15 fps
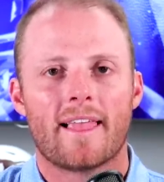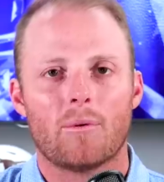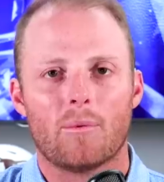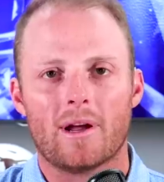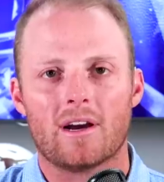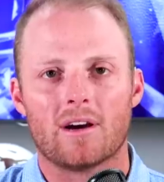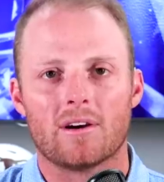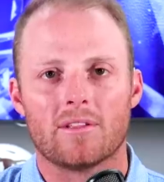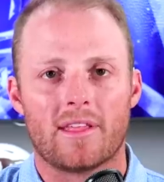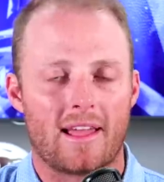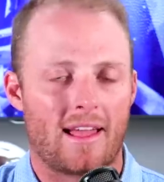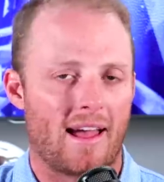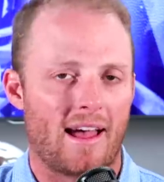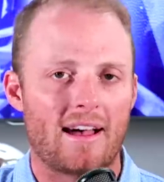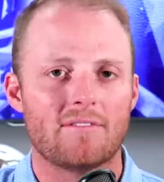where they
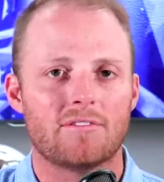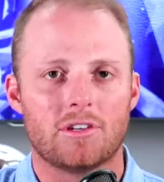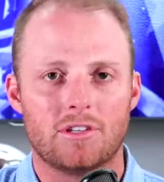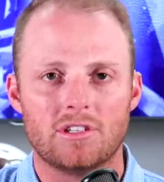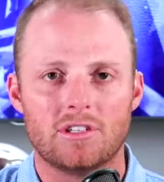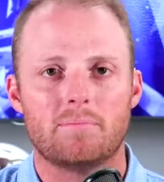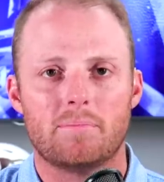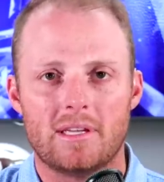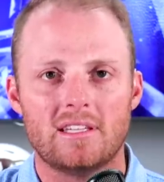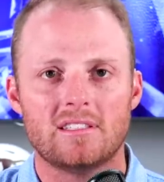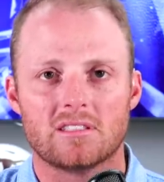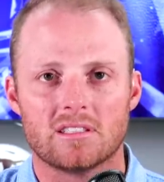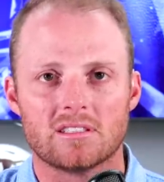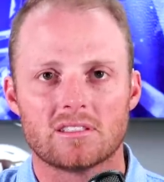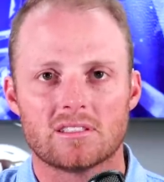have good
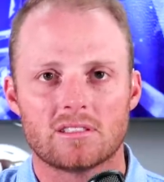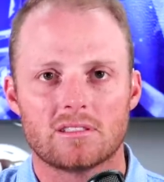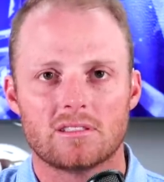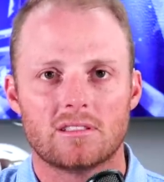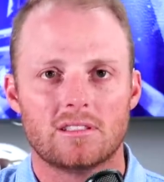pieces.